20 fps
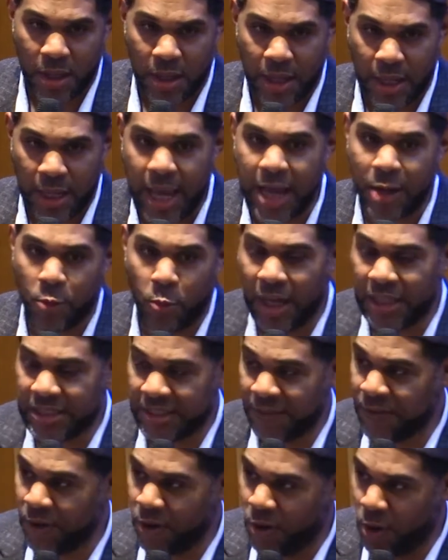
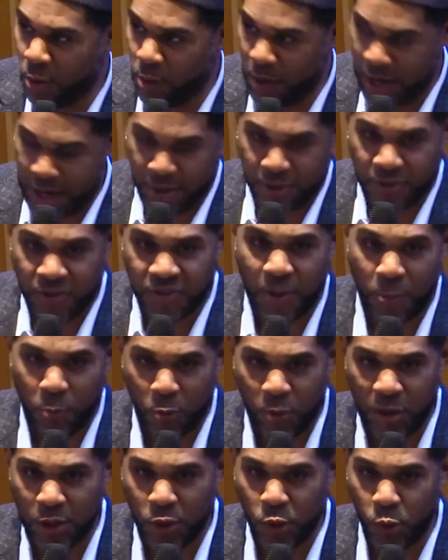Likewise, if you're around
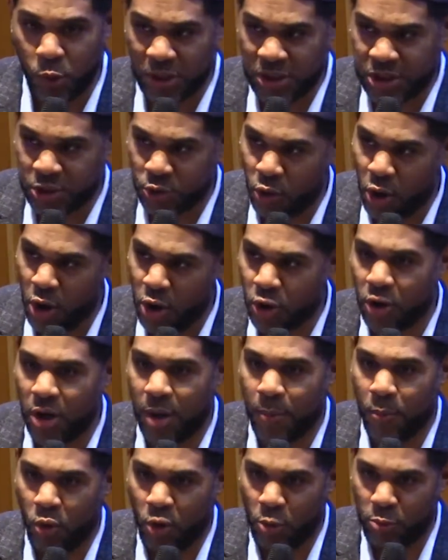someone who is
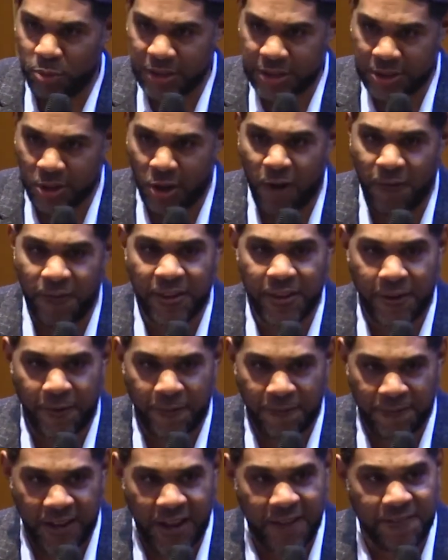stronger and more resolved in
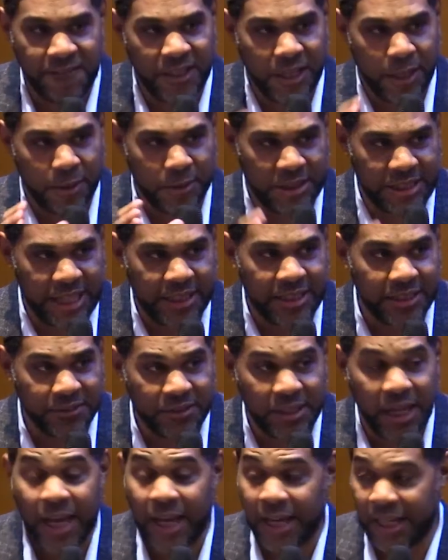their faith and their
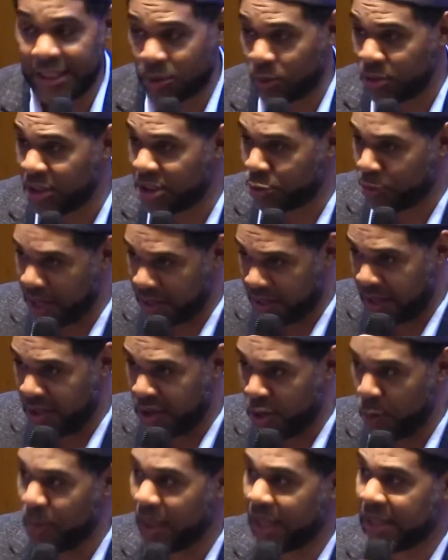objectives, it's going to strengthen
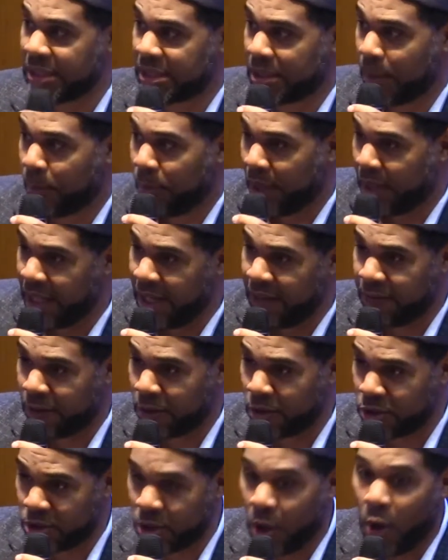you, because the
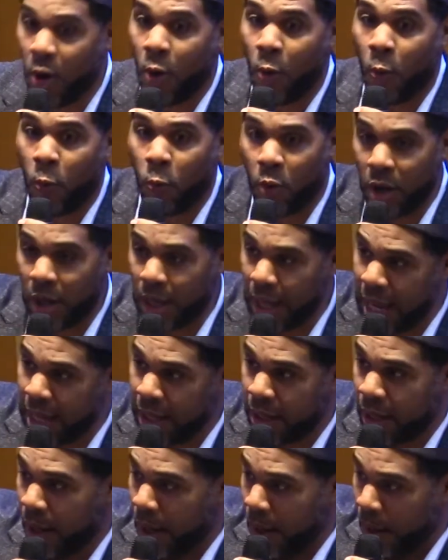believers were
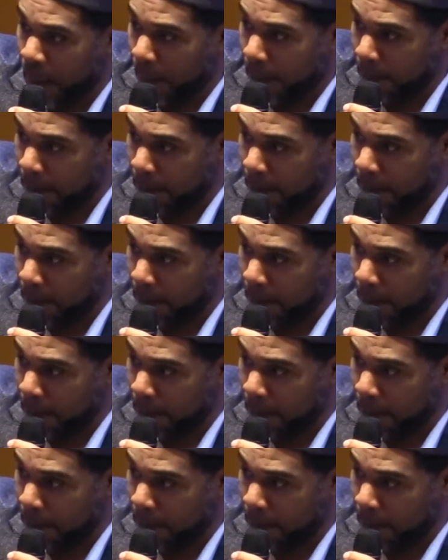like